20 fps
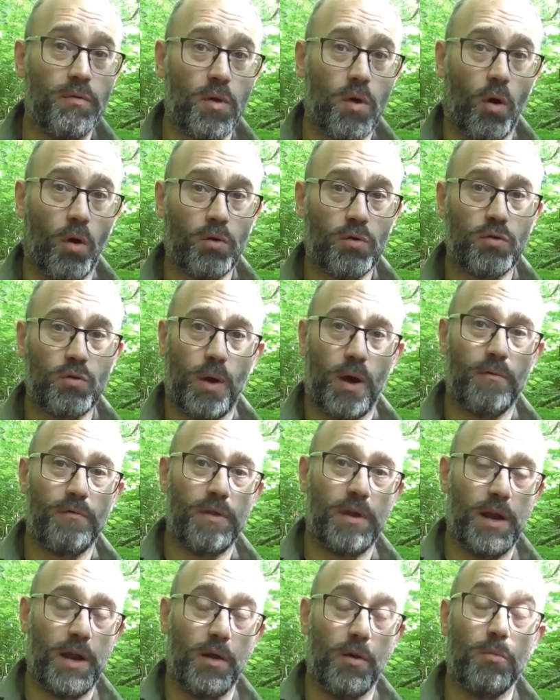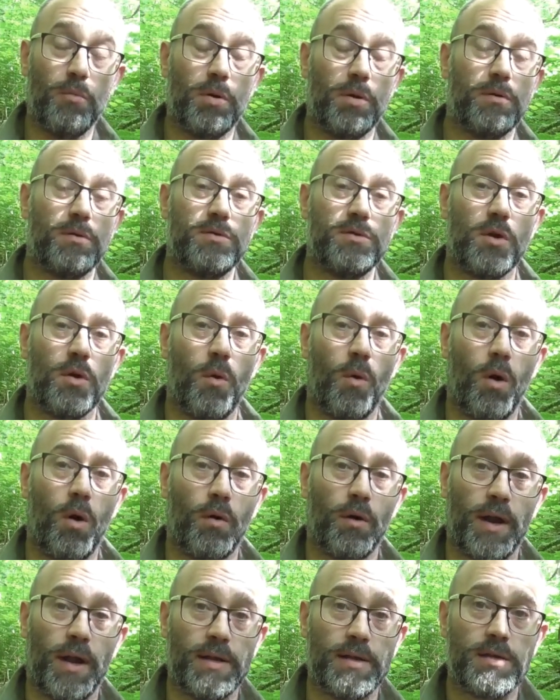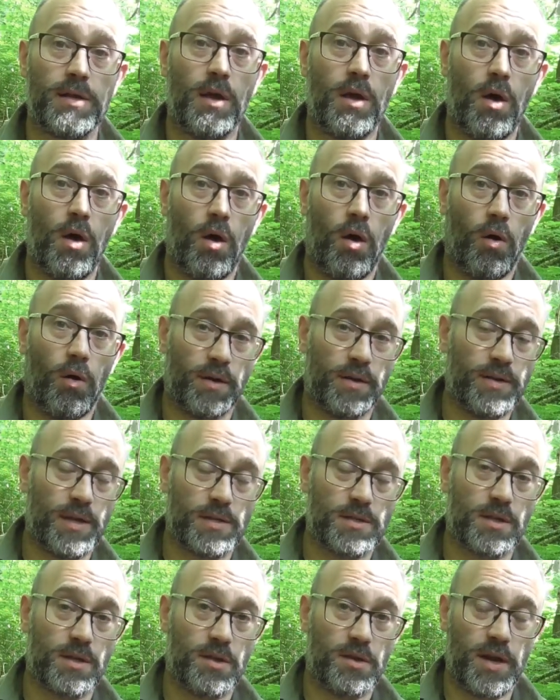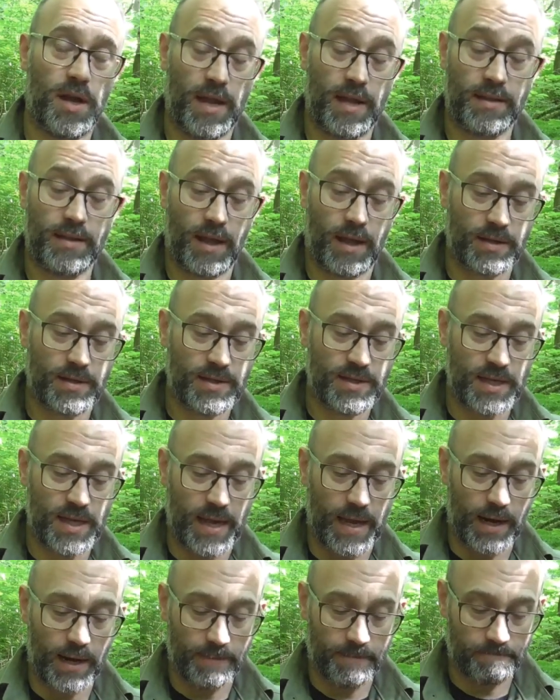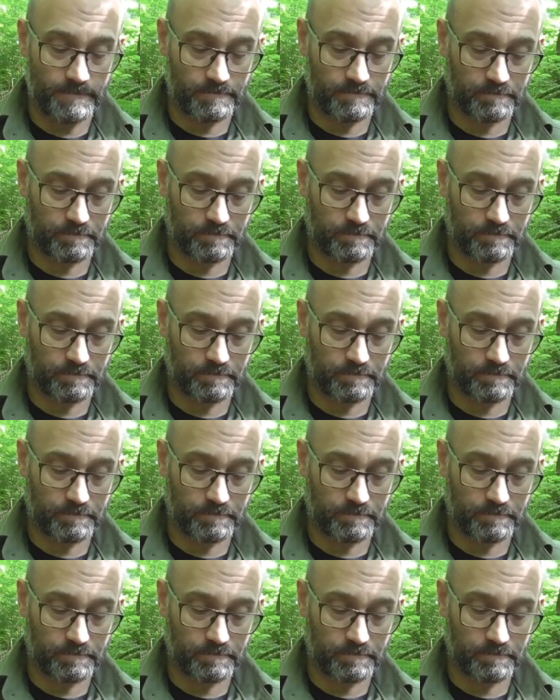you've got to have the lube to go on it, or it doesn't create that seal.